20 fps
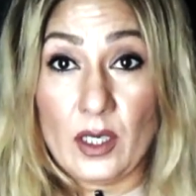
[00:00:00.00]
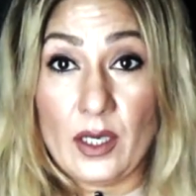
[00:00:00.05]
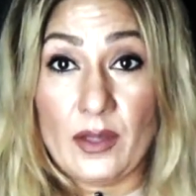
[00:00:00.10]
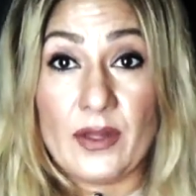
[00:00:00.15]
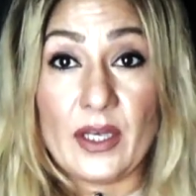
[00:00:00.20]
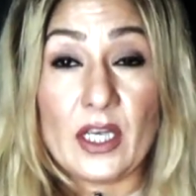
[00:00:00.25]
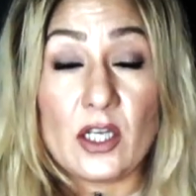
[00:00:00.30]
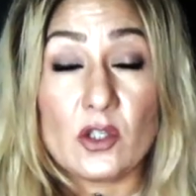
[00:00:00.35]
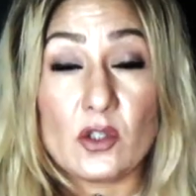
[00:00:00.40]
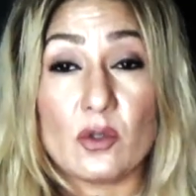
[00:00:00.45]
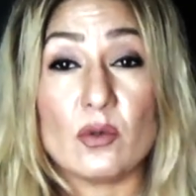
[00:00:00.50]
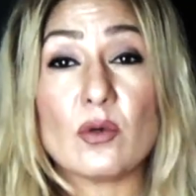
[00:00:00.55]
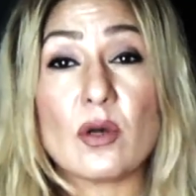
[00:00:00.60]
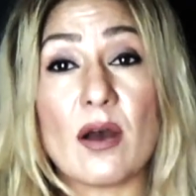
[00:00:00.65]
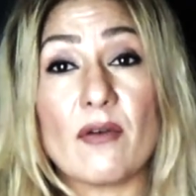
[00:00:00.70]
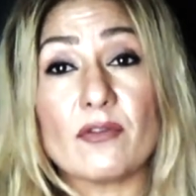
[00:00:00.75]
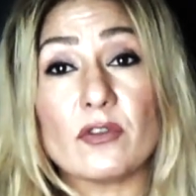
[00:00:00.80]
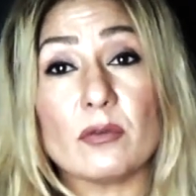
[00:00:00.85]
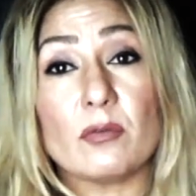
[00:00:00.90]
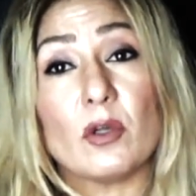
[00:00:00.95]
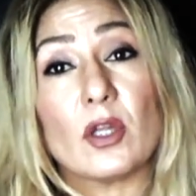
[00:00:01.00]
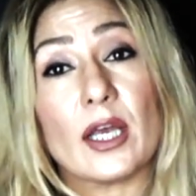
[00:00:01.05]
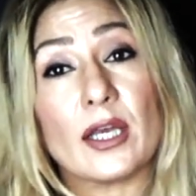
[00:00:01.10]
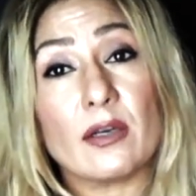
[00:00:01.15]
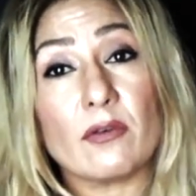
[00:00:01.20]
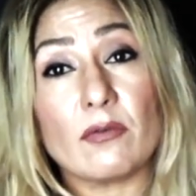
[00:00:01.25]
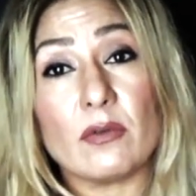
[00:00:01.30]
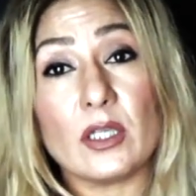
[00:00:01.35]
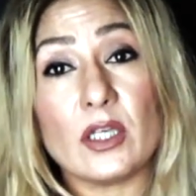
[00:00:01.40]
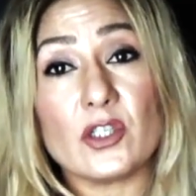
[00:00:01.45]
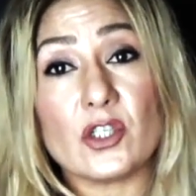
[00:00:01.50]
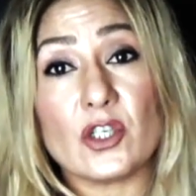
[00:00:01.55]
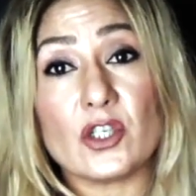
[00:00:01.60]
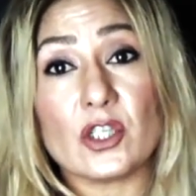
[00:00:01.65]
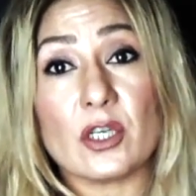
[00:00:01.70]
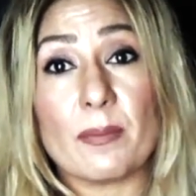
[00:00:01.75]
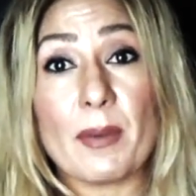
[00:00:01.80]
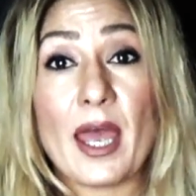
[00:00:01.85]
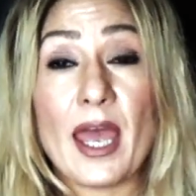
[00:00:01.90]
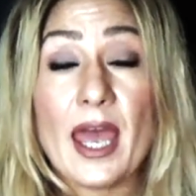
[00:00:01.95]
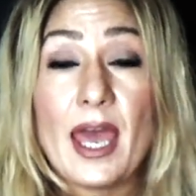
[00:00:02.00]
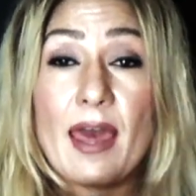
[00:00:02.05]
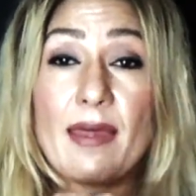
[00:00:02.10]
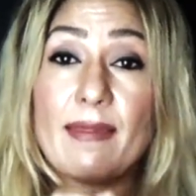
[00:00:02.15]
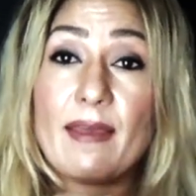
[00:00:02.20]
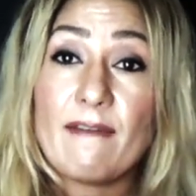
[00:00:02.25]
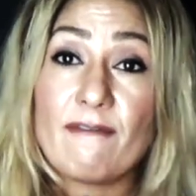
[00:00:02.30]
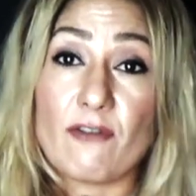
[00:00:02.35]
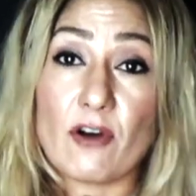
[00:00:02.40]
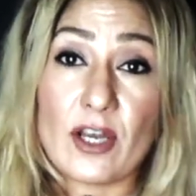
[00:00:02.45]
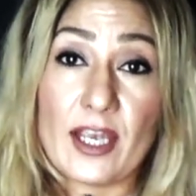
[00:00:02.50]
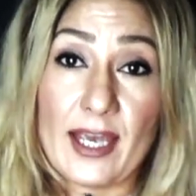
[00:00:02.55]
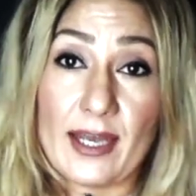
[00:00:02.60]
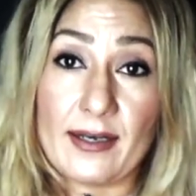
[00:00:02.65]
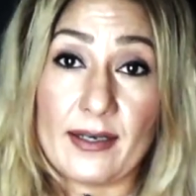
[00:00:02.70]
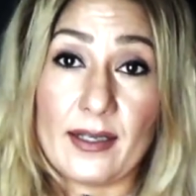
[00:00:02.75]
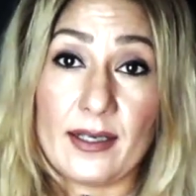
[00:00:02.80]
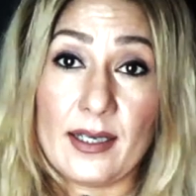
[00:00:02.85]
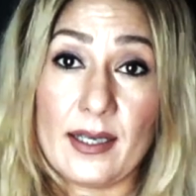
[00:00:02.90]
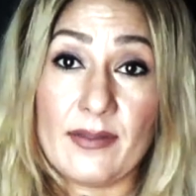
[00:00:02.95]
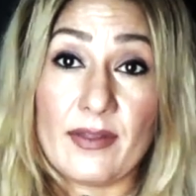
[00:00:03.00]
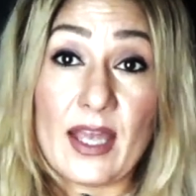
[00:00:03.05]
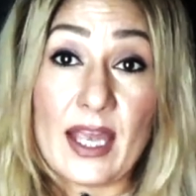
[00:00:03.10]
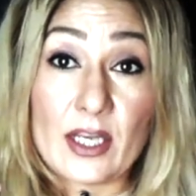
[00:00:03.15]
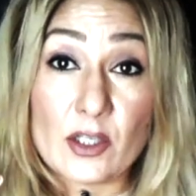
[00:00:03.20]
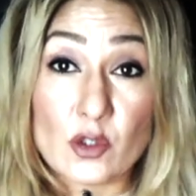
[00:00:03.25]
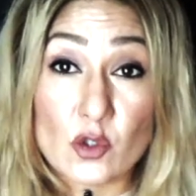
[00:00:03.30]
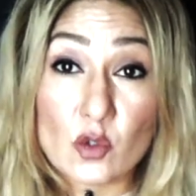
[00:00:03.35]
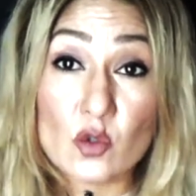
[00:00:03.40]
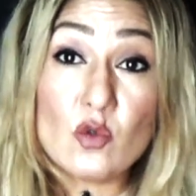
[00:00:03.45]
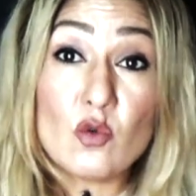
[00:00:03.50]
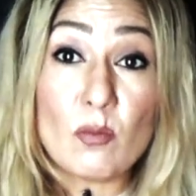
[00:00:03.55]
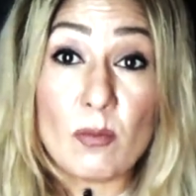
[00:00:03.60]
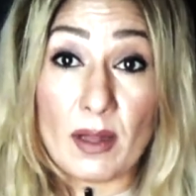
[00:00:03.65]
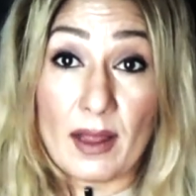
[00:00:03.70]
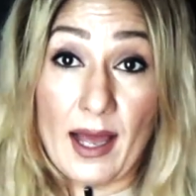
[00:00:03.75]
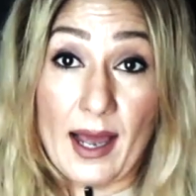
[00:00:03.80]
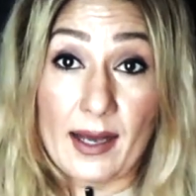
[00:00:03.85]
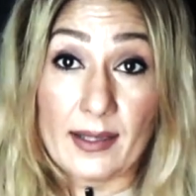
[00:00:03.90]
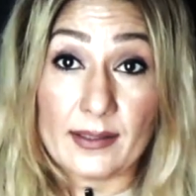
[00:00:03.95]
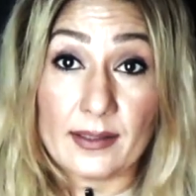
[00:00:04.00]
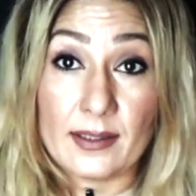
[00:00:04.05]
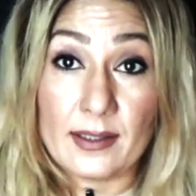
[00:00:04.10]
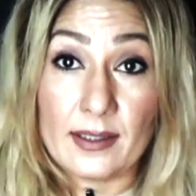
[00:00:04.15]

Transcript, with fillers: They get too comfortable in a relationship and they forget. They assume a lot.